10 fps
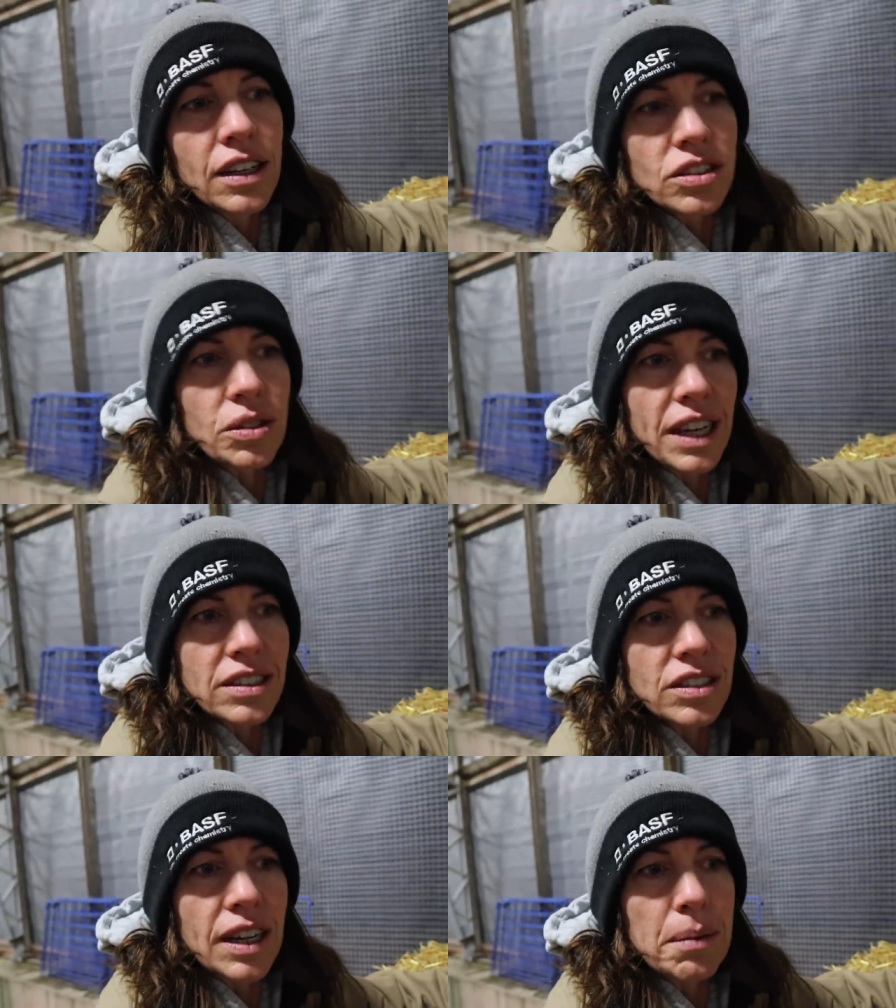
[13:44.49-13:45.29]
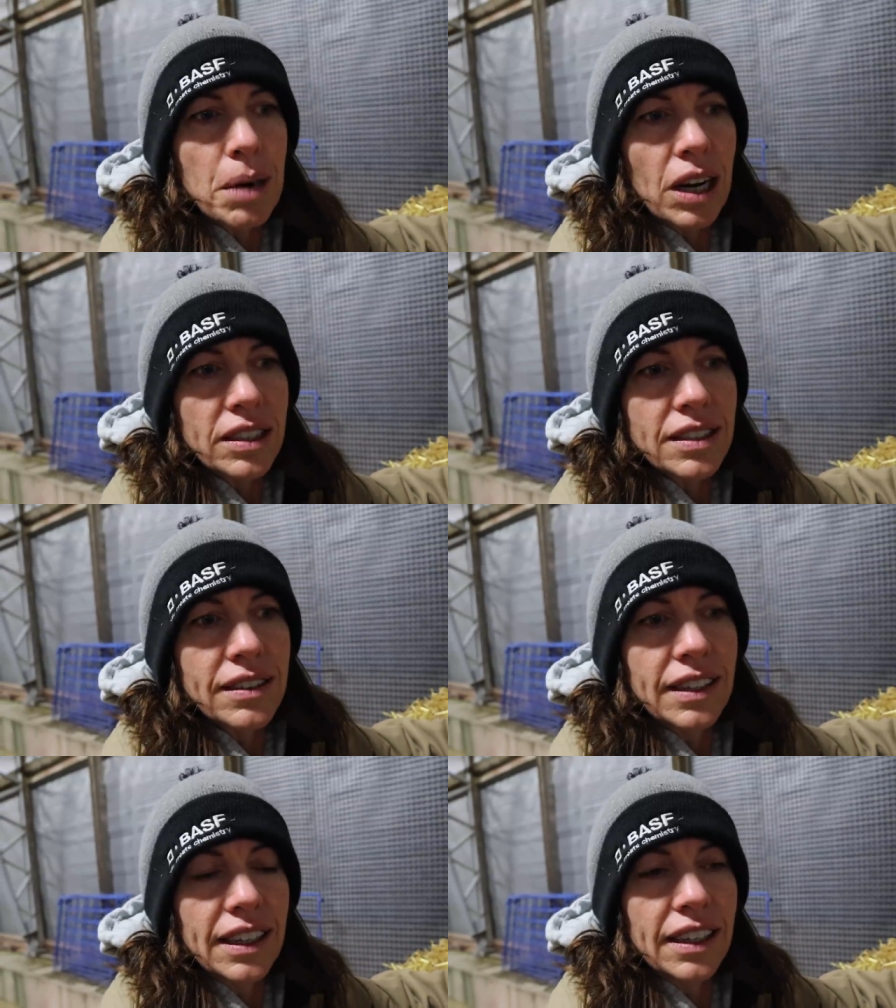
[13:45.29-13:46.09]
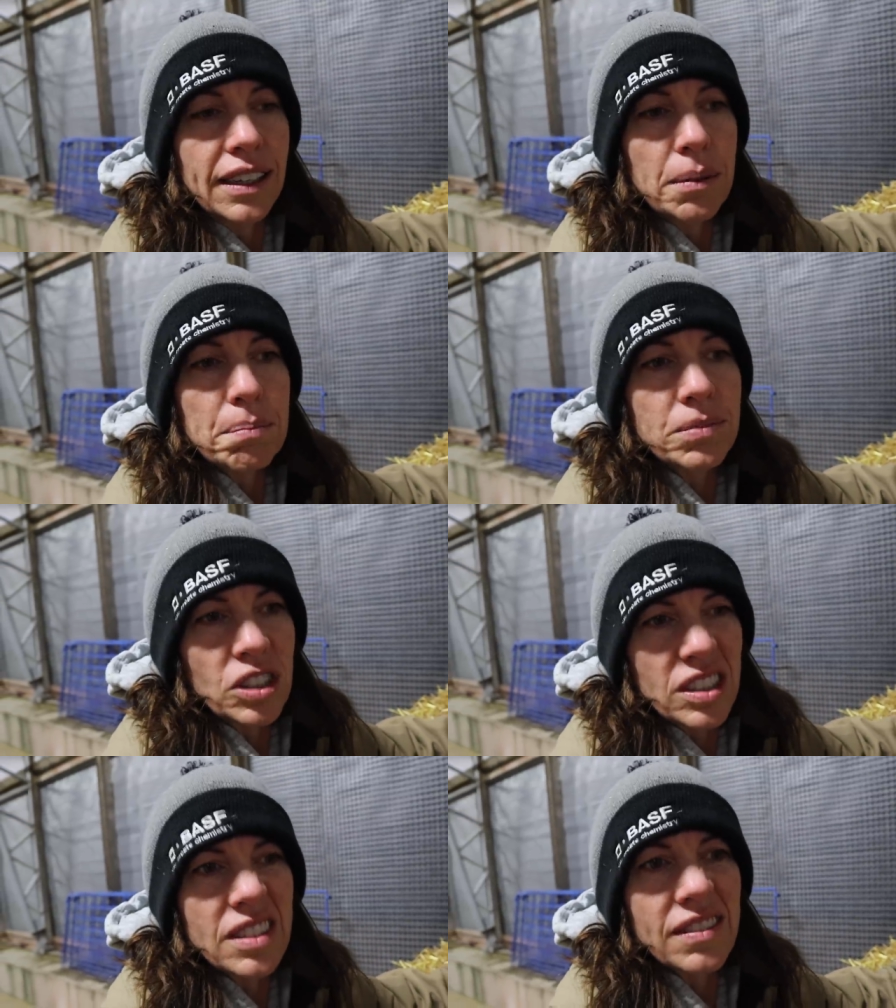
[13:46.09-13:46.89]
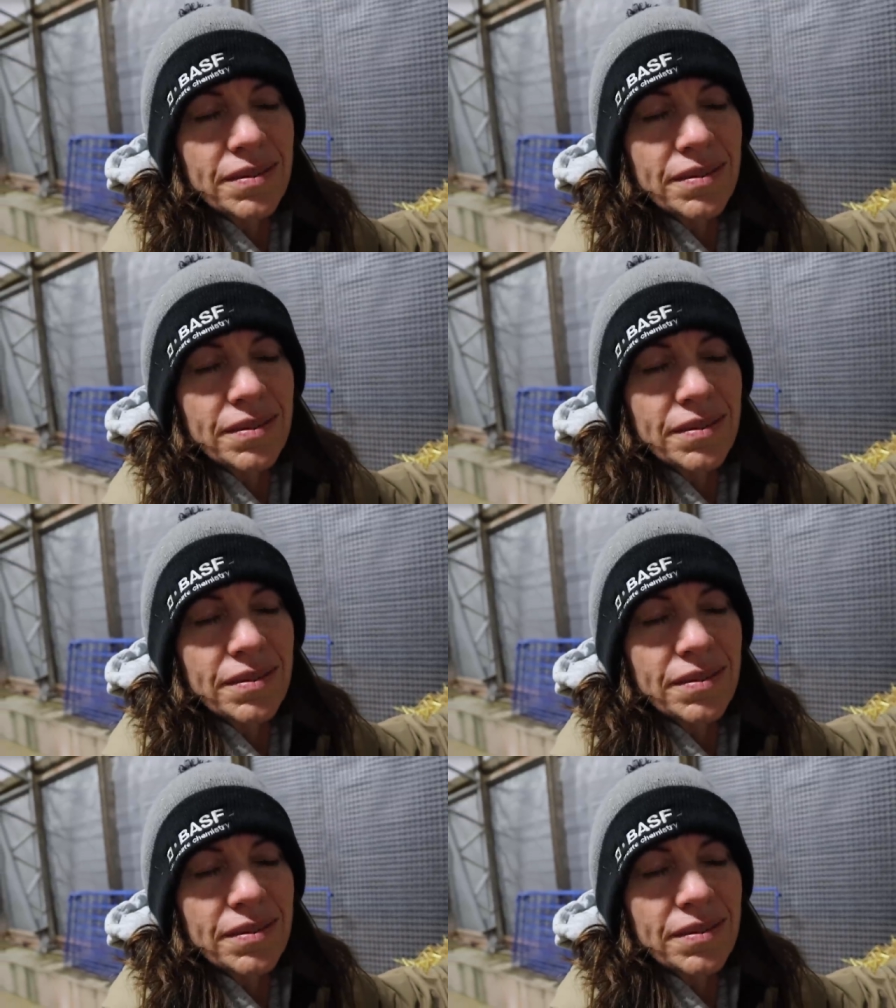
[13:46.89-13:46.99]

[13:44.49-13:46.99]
So yesterday marked the just